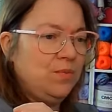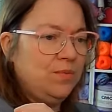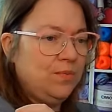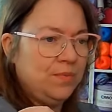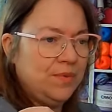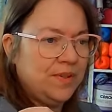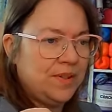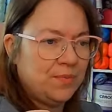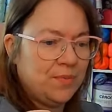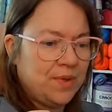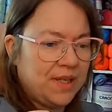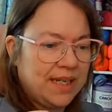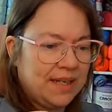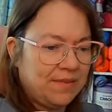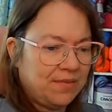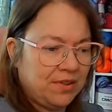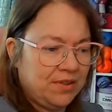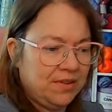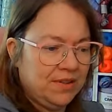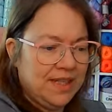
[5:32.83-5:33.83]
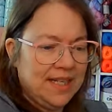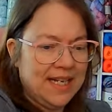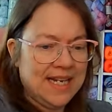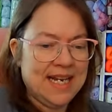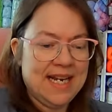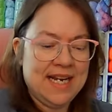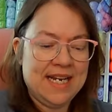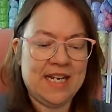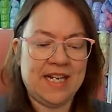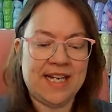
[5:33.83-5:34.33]
with whatever.
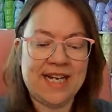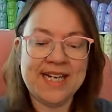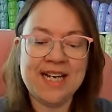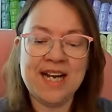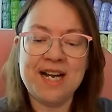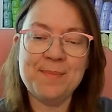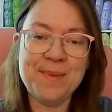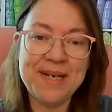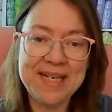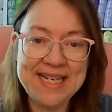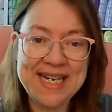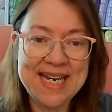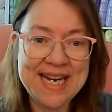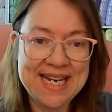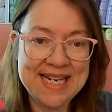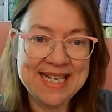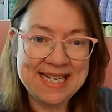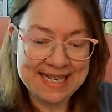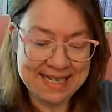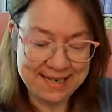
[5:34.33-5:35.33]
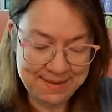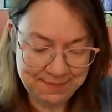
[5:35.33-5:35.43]
Now I got my candy.